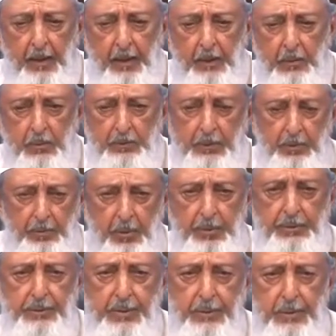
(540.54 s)
was
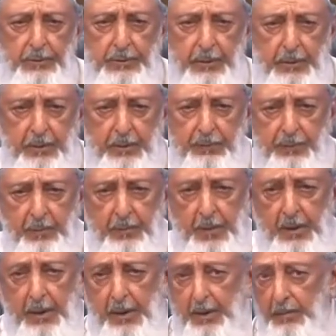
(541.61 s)
appointed as Sharif of
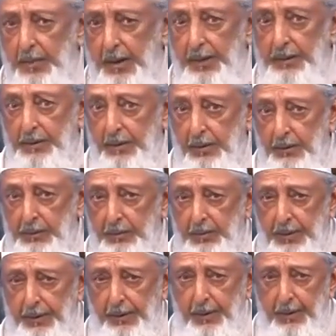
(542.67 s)
Mecca by the
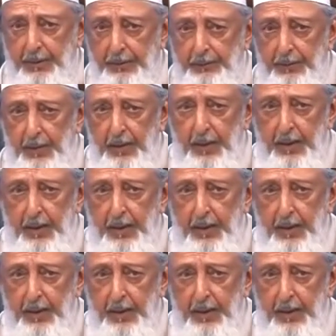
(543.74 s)
Ottoman Khalifa.